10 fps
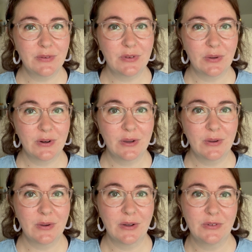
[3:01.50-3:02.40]
a
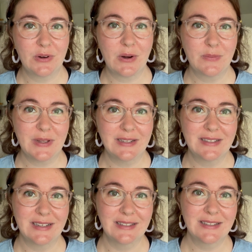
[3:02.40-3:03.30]
photo of your art piece
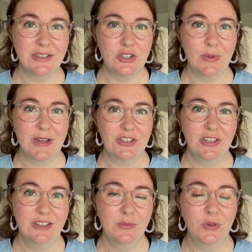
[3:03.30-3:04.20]
in
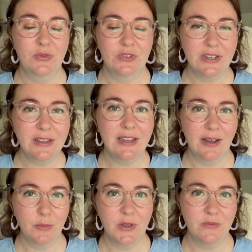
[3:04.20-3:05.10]
situation will really
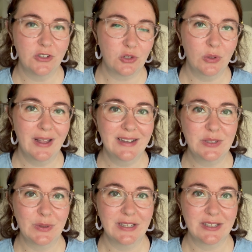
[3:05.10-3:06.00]
help them visualize
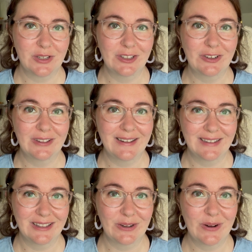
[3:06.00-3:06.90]
what this could look like
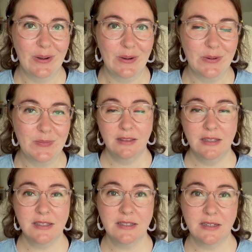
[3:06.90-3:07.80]
in their home.
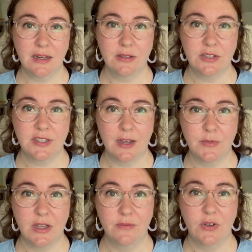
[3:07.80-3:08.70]
This is another step
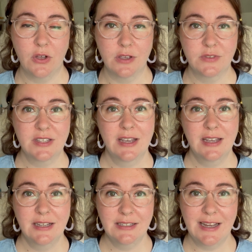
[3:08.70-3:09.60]
that involves
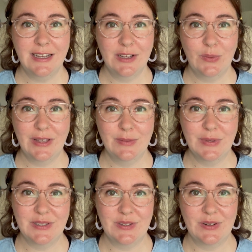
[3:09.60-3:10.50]
taking away the
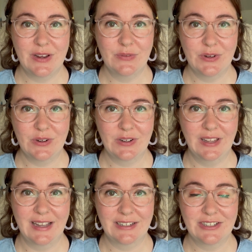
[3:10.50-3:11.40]
mystery for your
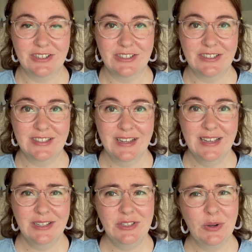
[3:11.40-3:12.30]
collectors.
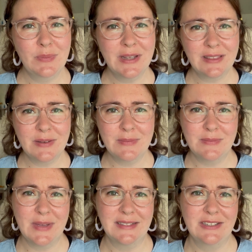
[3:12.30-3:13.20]
Don't make them
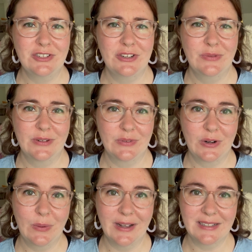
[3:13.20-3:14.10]
message you and
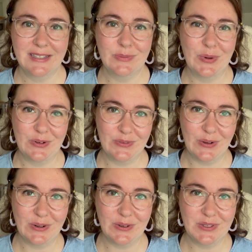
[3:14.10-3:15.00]
request more
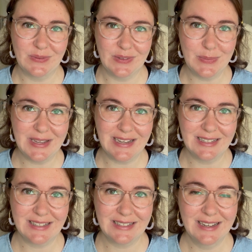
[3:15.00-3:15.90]
photos of the
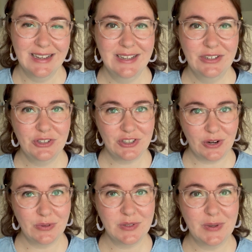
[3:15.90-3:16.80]
piece.
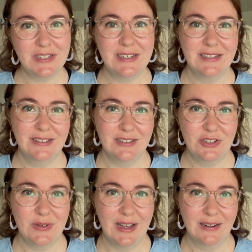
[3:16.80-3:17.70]
Show as much detail as
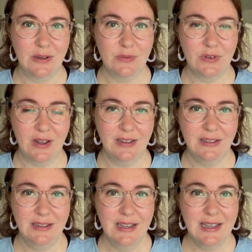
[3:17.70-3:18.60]
you can up
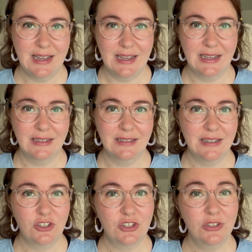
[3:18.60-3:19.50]
front, and
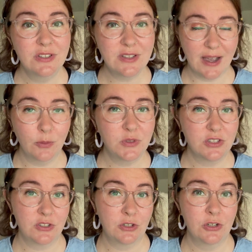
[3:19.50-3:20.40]
it should help to
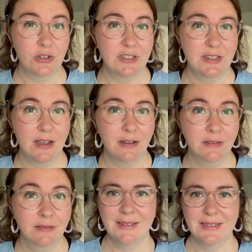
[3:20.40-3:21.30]
secure a sale.